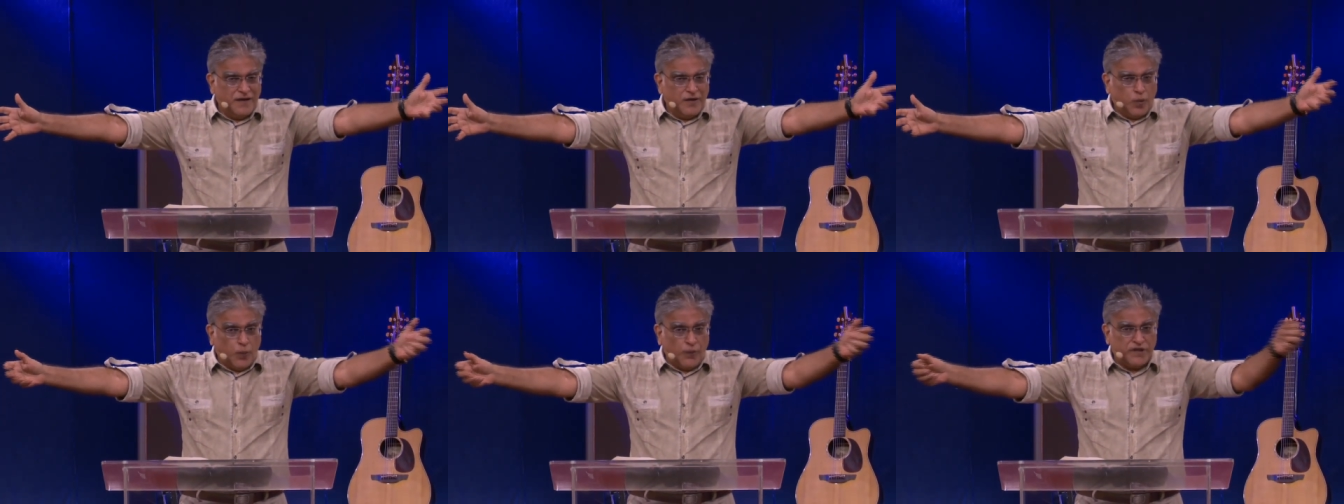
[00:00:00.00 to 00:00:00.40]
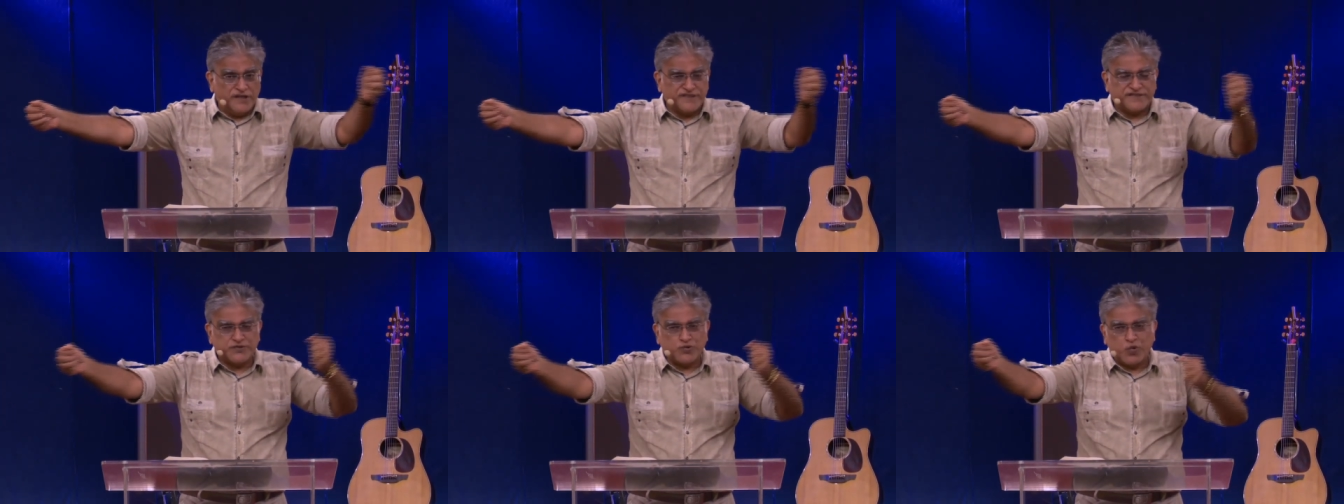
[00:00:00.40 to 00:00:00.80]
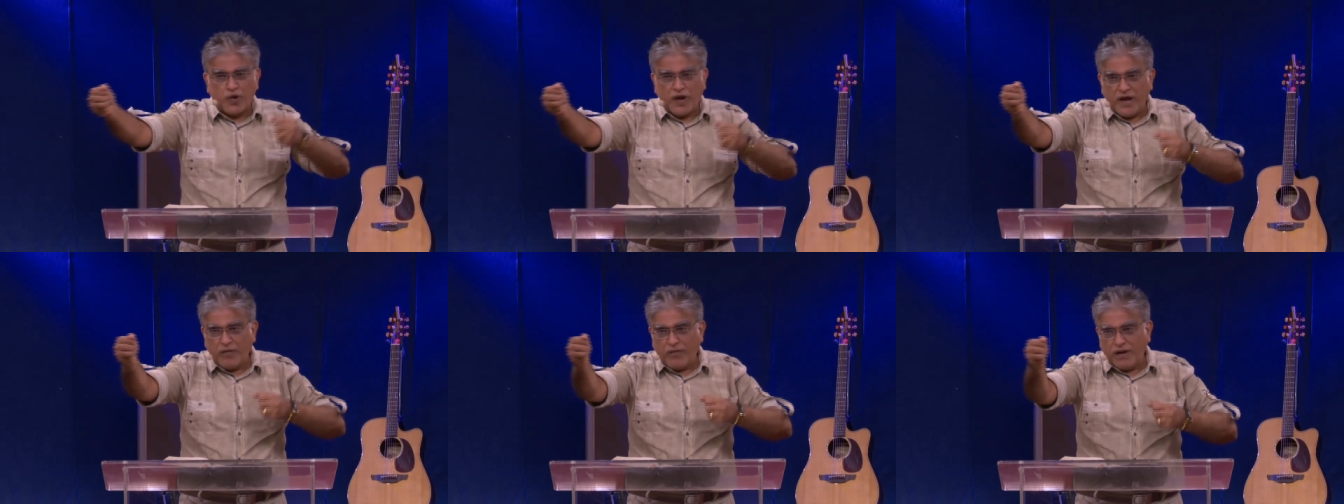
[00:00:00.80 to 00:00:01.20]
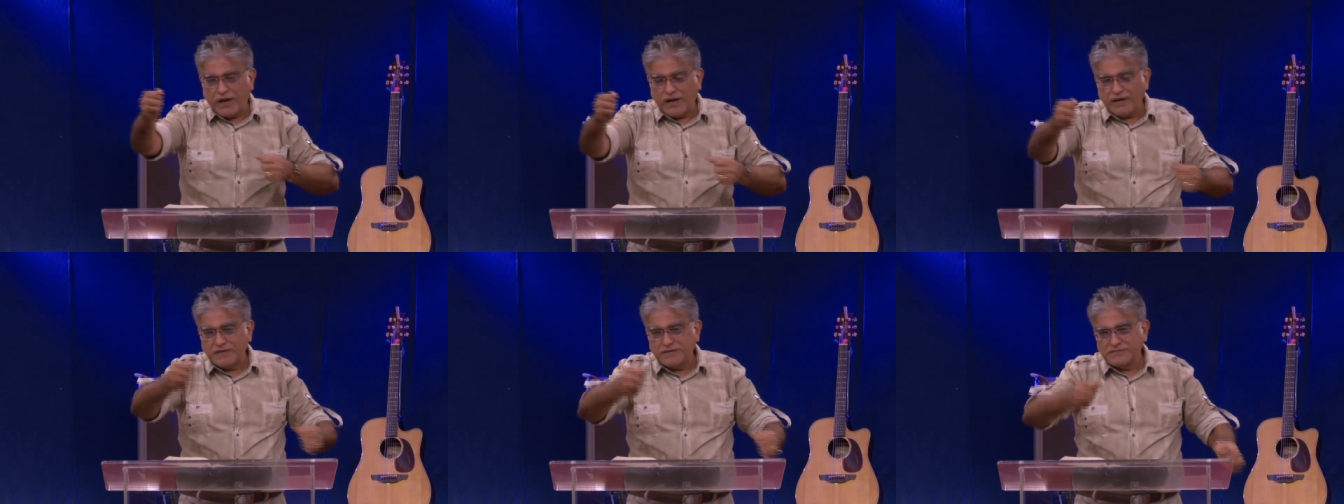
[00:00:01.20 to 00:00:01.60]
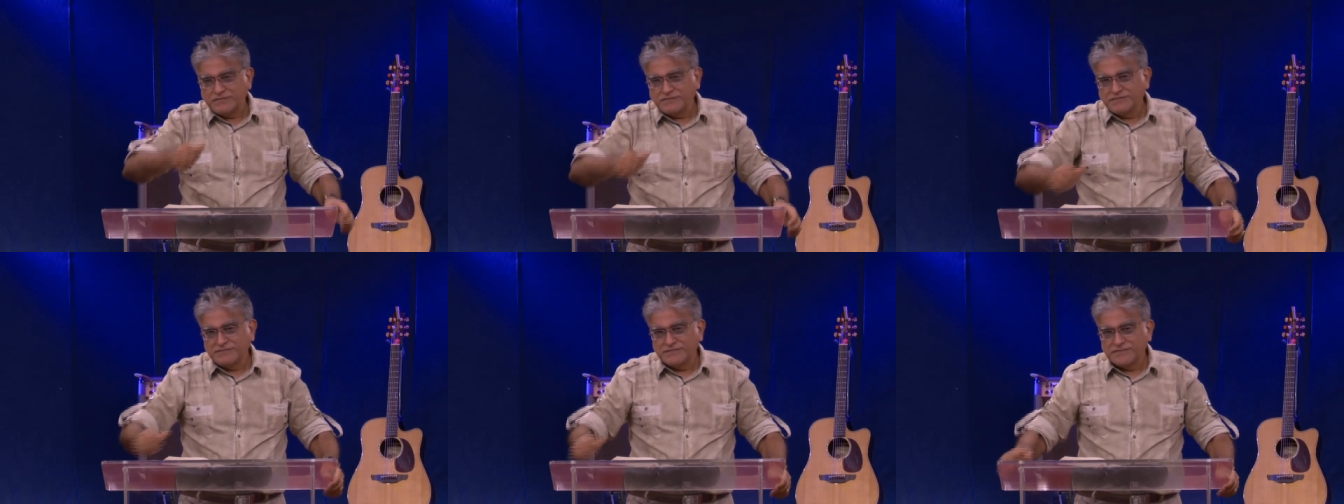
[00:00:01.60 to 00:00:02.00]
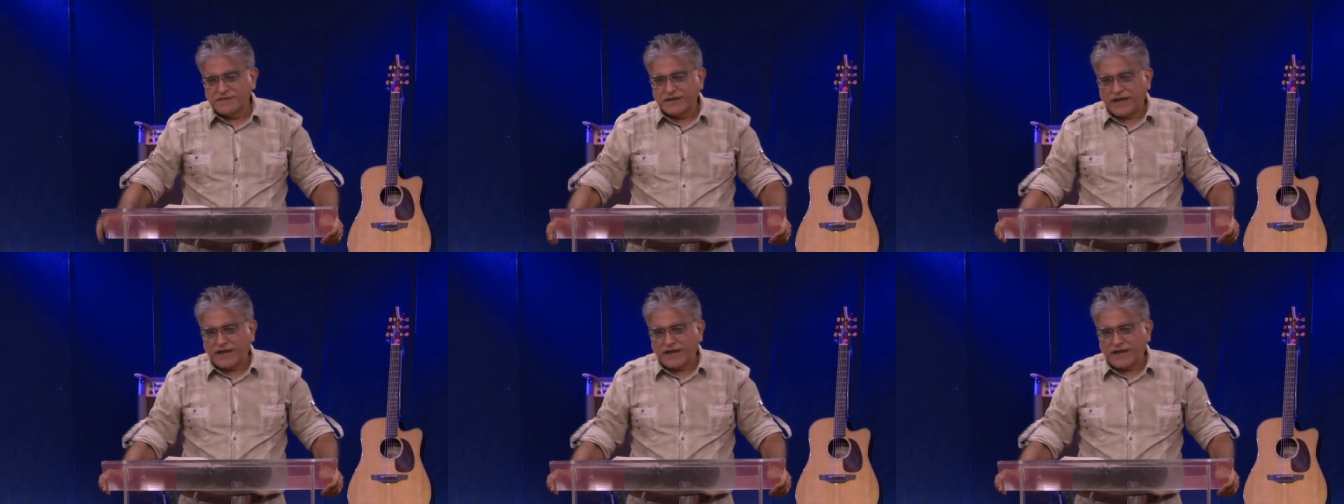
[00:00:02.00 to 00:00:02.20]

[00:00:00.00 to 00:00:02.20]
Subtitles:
Whithersoever the